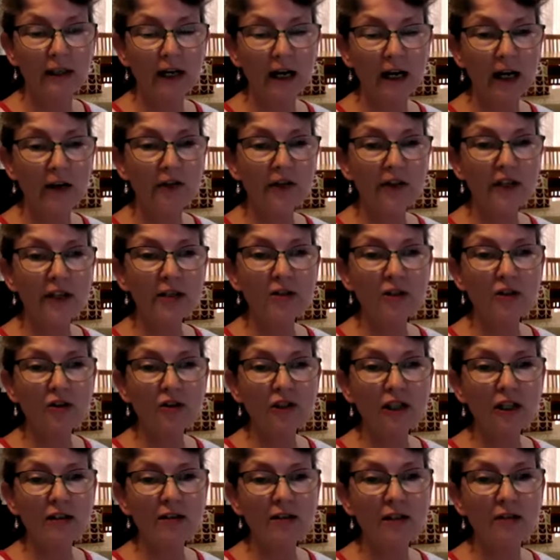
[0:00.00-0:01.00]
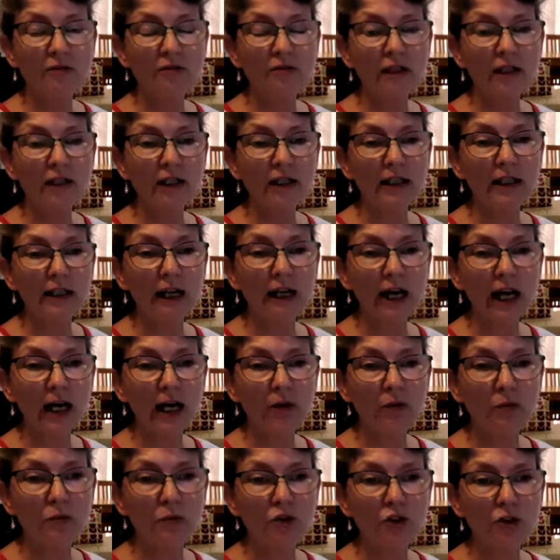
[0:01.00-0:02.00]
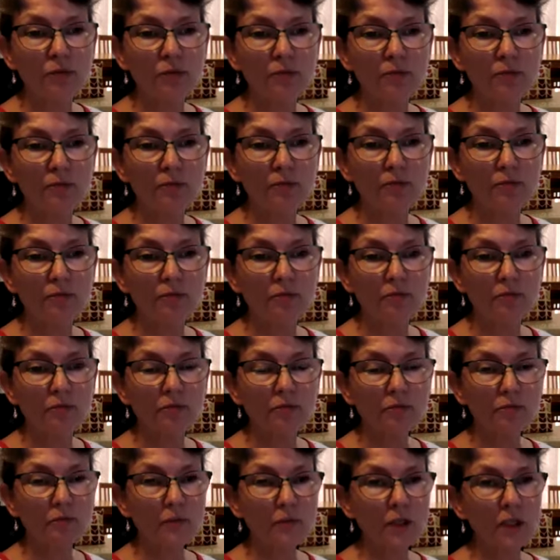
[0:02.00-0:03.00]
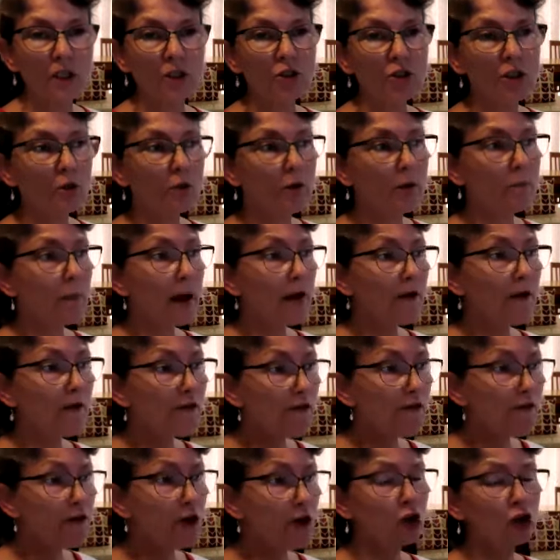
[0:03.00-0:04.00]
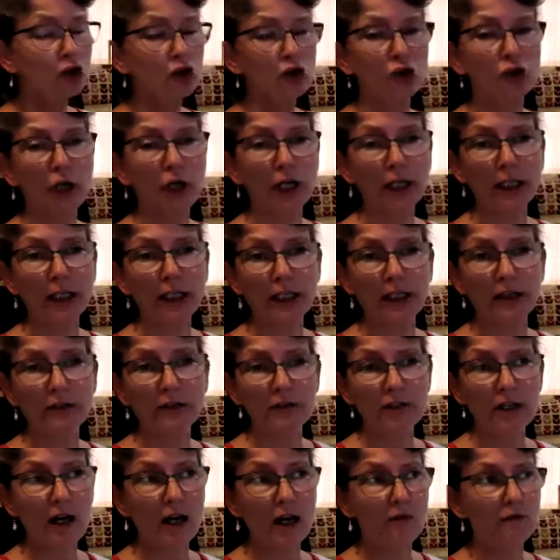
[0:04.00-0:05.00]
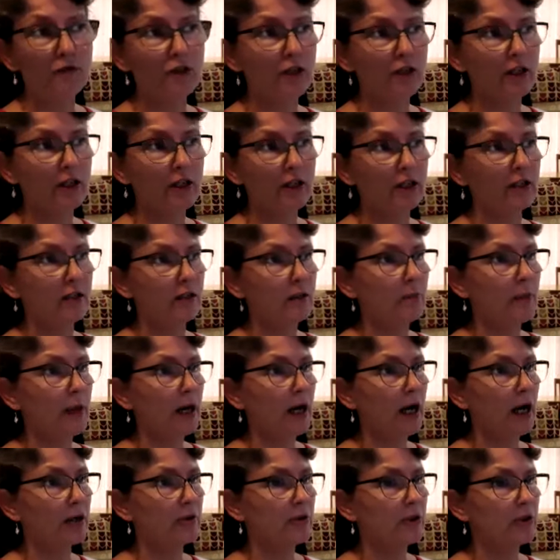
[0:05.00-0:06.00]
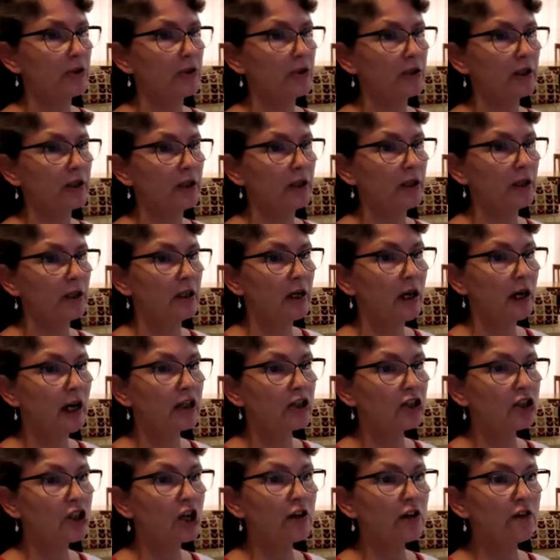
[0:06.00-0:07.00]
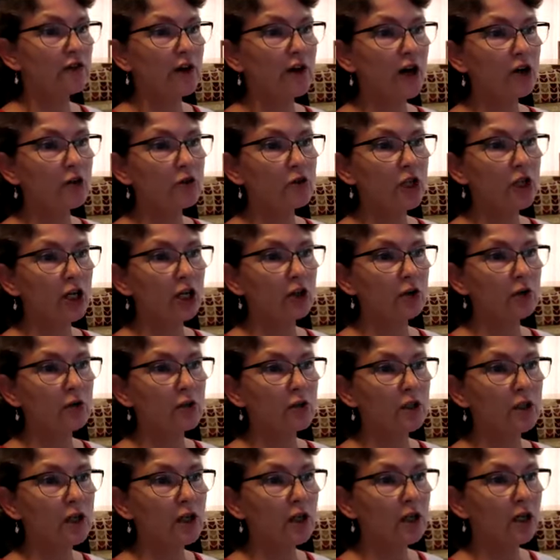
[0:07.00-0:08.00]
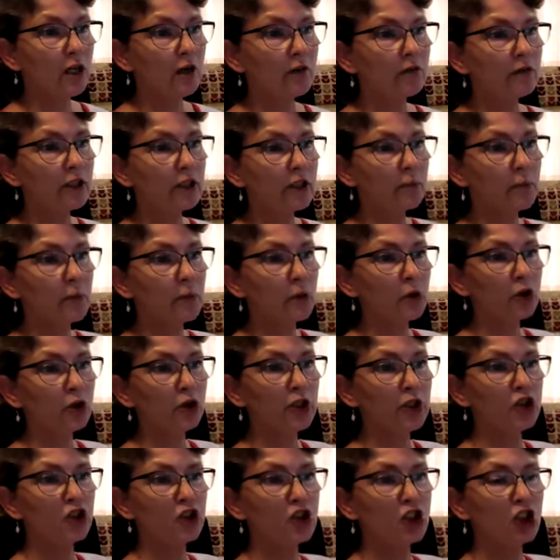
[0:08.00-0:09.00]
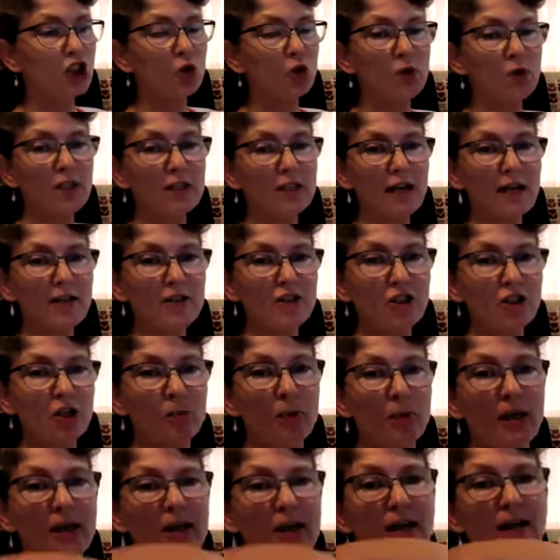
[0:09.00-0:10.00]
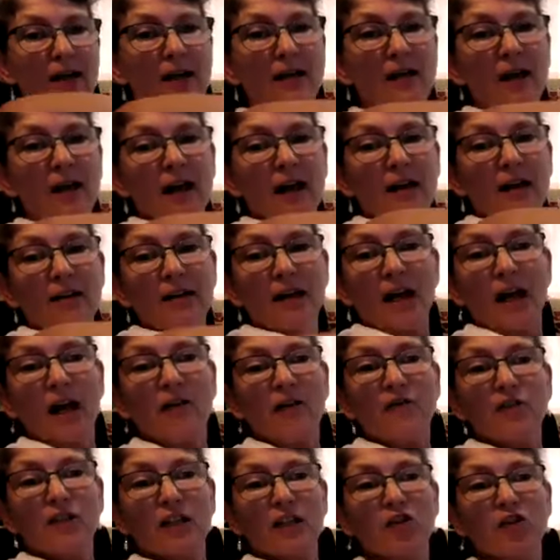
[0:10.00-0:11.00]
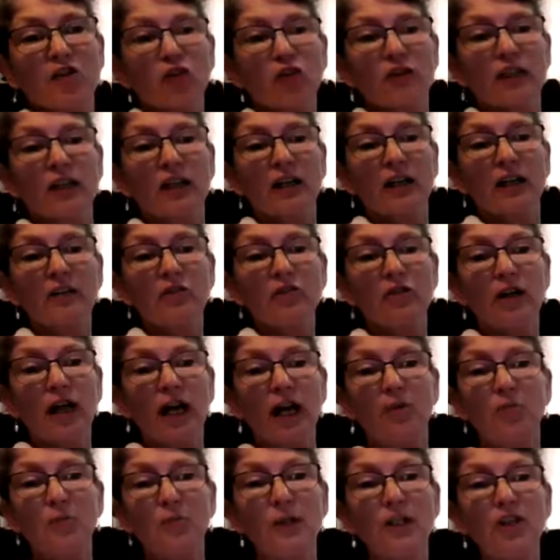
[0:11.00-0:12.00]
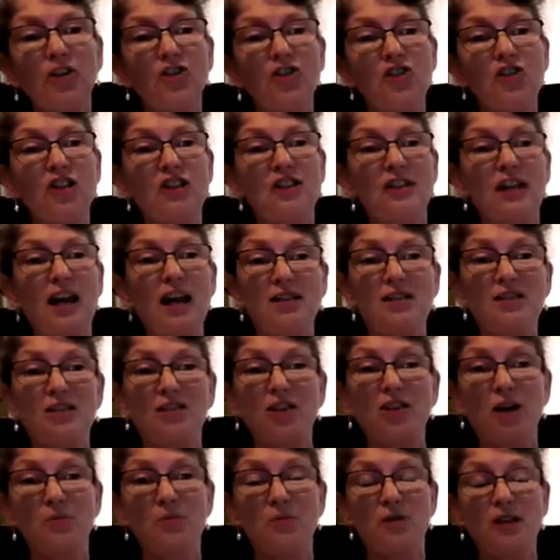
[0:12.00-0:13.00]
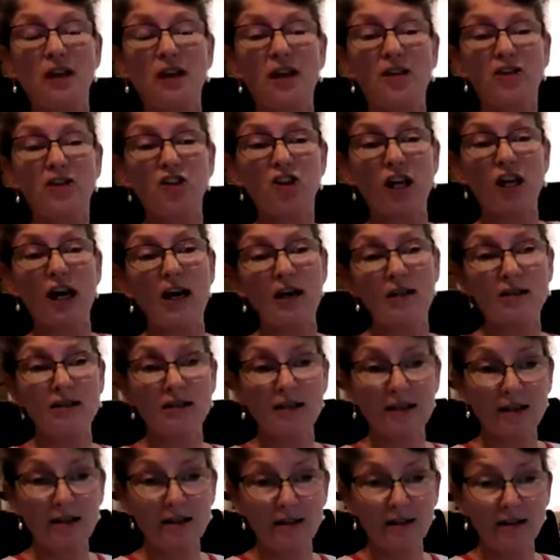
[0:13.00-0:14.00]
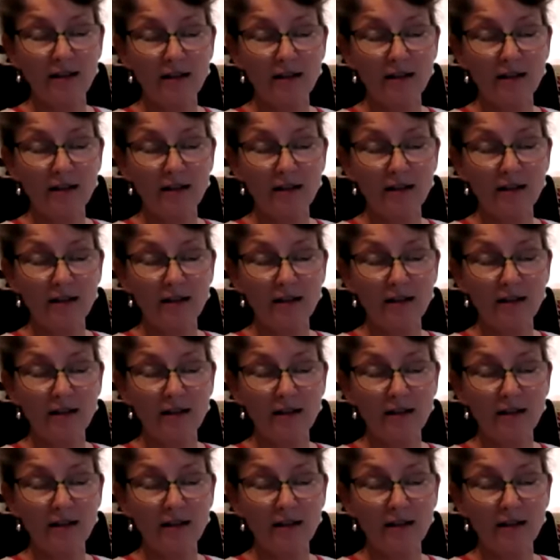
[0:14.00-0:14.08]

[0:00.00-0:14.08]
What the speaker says: And these are things that really count. So in my full training that I've done in the past, I show photos of little boys, you know, with the desk up here, and they have to hook the hand round because the desk's up to their chest.